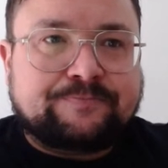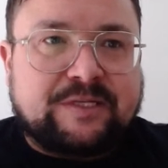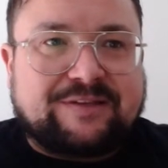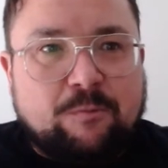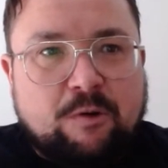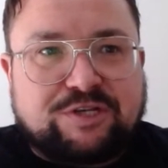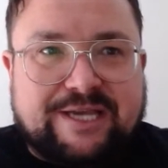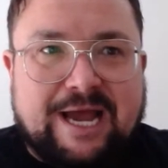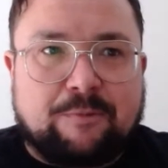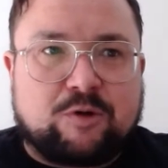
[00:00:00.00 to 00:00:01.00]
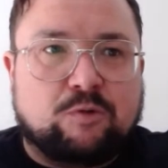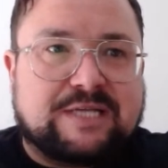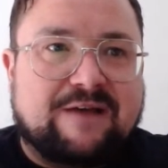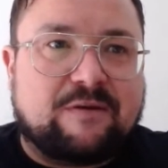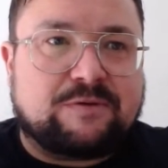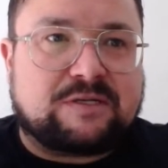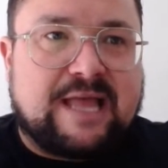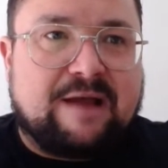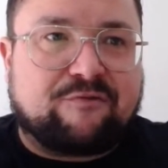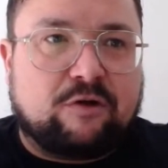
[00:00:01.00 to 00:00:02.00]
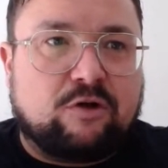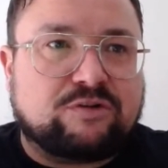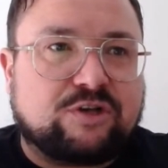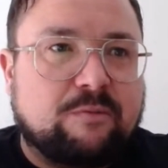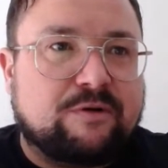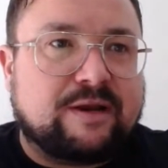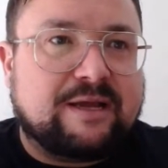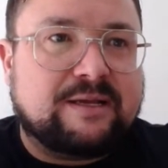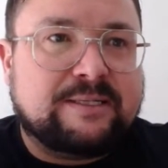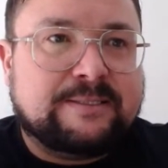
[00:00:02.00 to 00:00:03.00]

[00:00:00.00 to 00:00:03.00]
They've done well to get up. Of course, they was down for a long time, weren't